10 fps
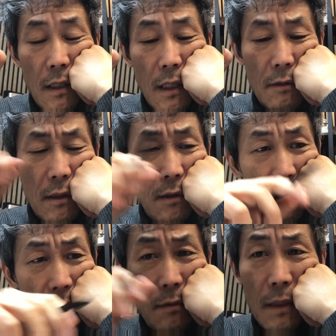do I call
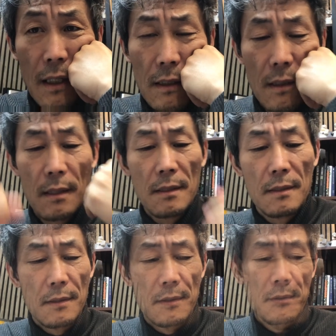this, Mike?
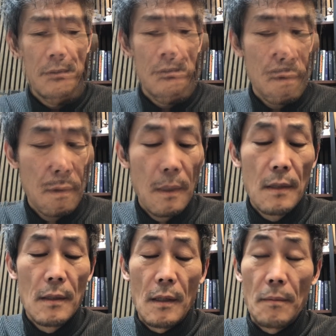
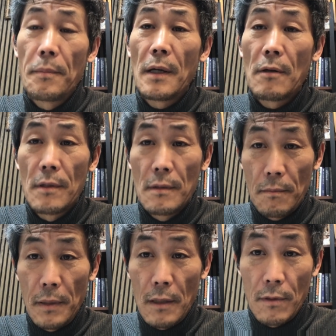Yeah,
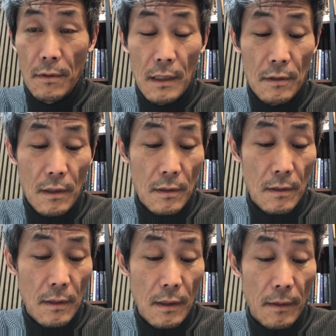parenthesis.
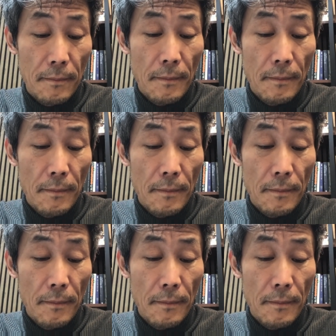Yeah,